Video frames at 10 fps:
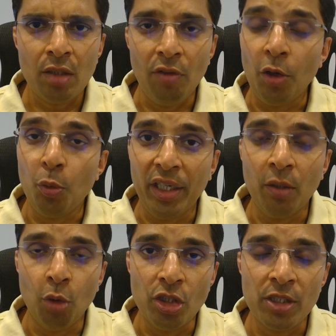We'll have to wait
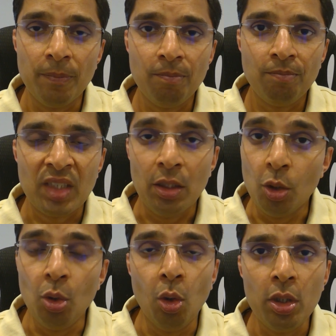and watch.
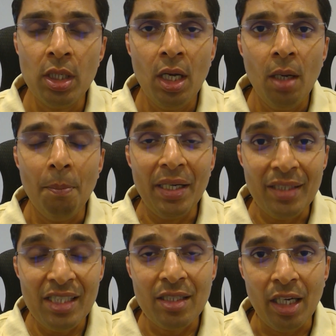Do note, by
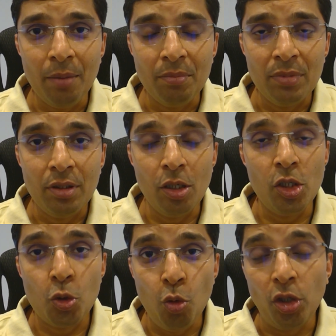this time,
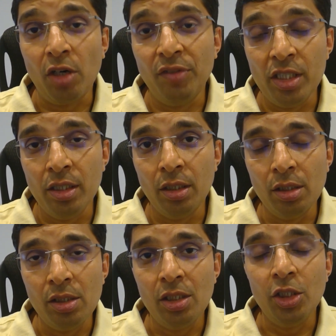third quarter of this year,
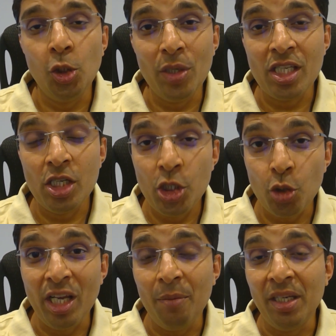US
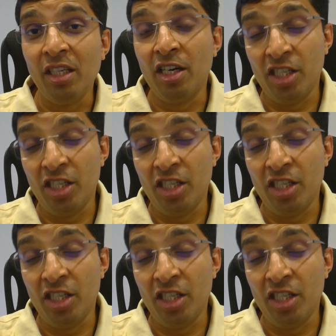should have been in a